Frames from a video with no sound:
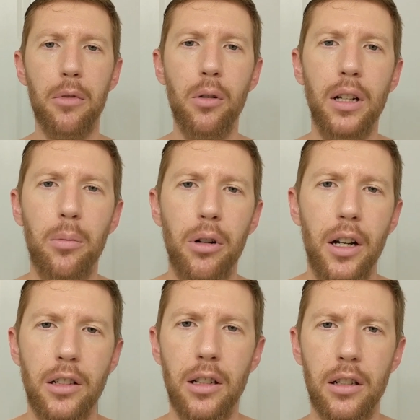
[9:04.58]
the
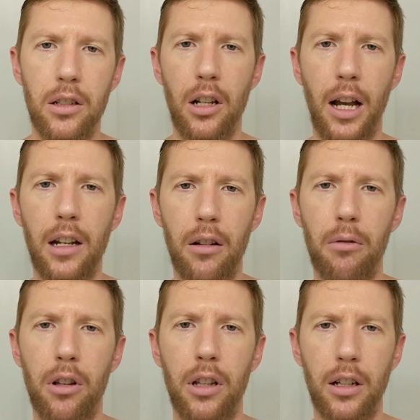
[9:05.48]
process. I did run
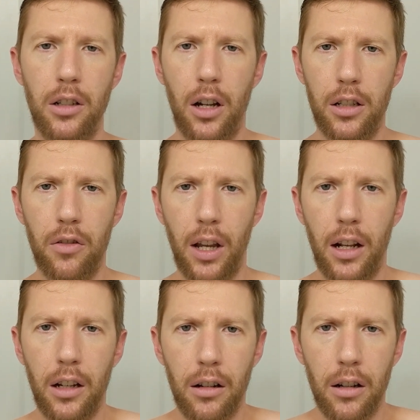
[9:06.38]
the exhaust fan
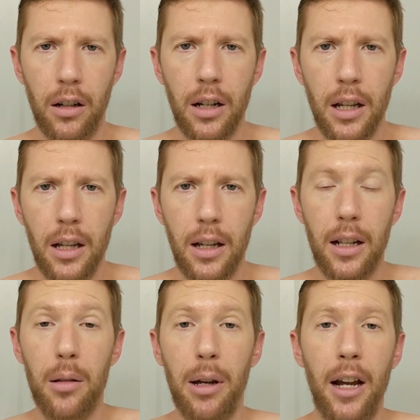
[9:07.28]
here in the
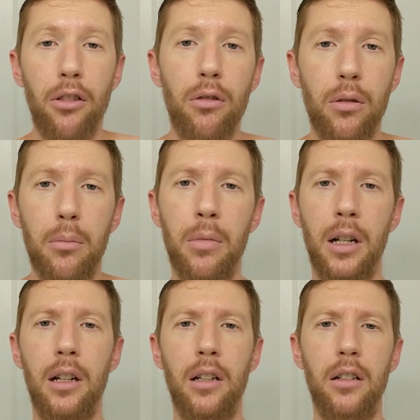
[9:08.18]
bathroom
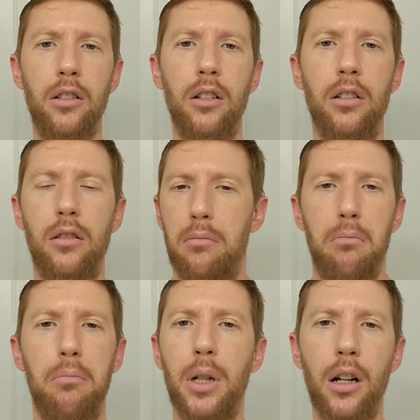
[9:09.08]
just
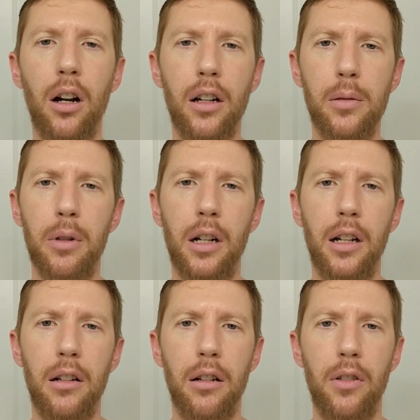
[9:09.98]
because, but I didn't
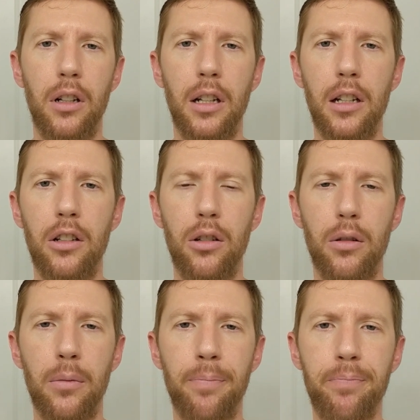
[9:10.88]
even need to.
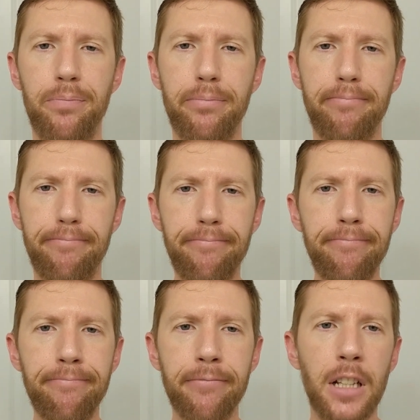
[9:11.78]

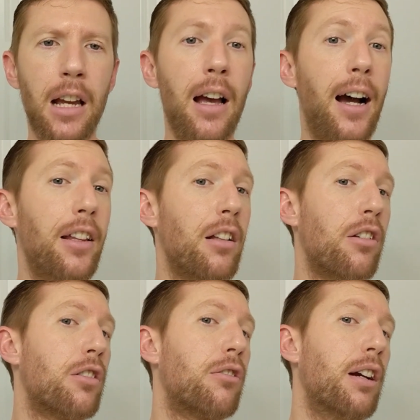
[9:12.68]
I think it looks
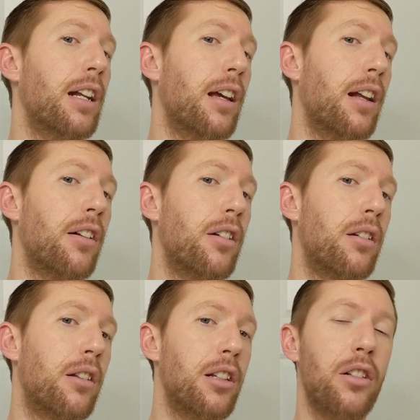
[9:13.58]
great, and
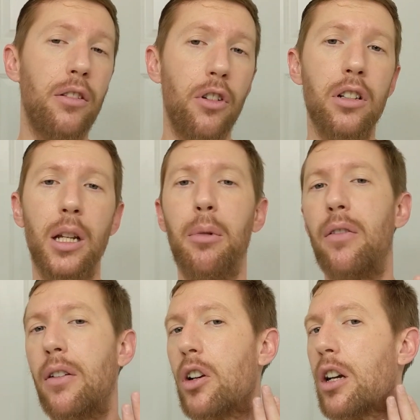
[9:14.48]
this is the first time I've
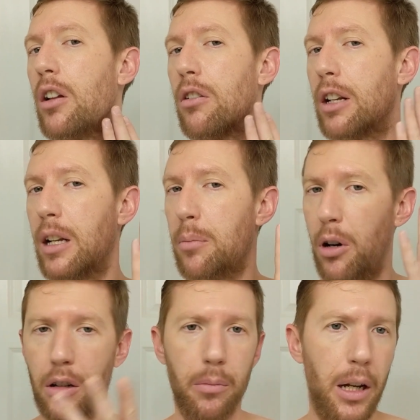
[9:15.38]
ever colored any part of
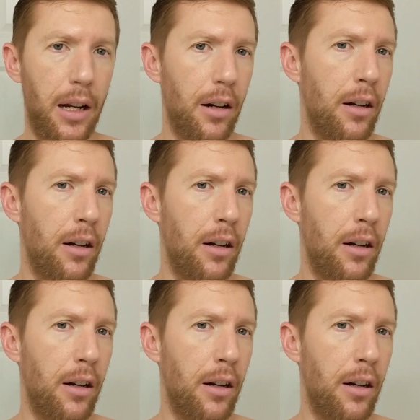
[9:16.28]
my hair,